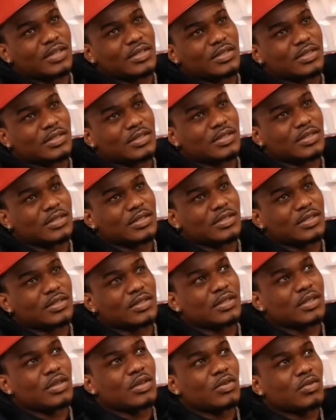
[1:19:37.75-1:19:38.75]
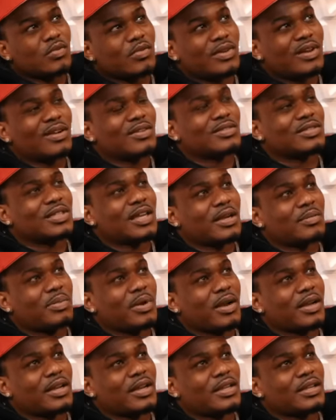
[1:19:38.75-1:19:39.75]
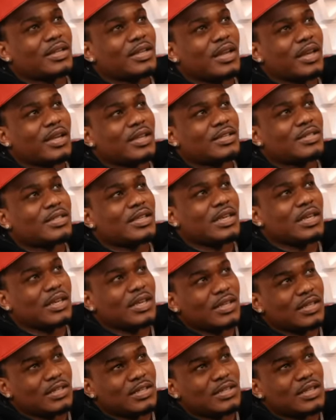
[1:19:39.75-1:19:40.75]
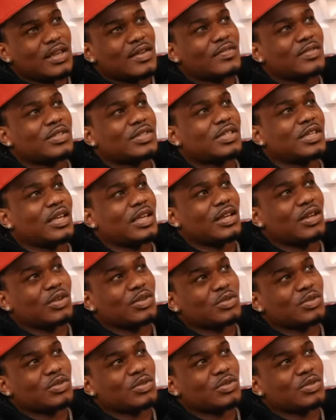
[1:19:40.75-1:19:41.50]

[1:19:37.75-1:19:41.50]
That's when I was like probably like 18, 17.